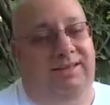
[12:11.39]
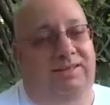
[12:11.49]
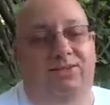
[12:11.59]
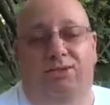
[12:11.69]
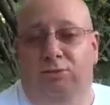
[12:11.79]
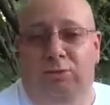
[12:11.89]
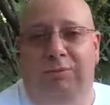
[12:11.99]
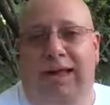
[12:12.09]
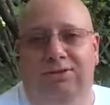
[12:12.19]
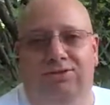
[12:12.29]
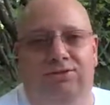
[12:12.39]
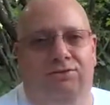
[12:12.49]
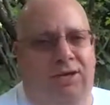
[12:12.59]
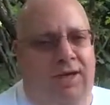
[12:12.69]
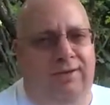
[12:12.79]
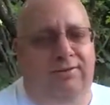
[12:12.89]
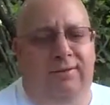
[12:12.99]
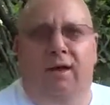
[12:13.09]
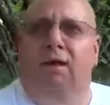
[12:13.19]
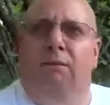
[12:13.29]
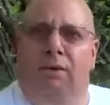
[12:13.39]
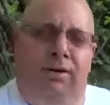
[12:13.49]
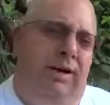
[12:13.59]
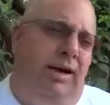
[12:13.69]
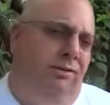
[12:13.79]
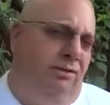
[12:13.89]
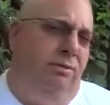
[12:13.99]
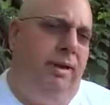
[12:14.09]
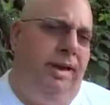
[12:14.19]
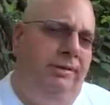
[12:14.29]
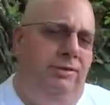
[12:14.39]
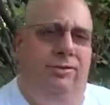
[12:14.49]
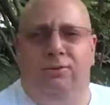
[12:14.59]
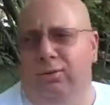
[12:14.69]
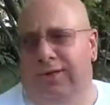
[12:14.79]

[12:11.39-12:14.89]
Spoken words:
It is supermassive, yes, but it has no magnitude.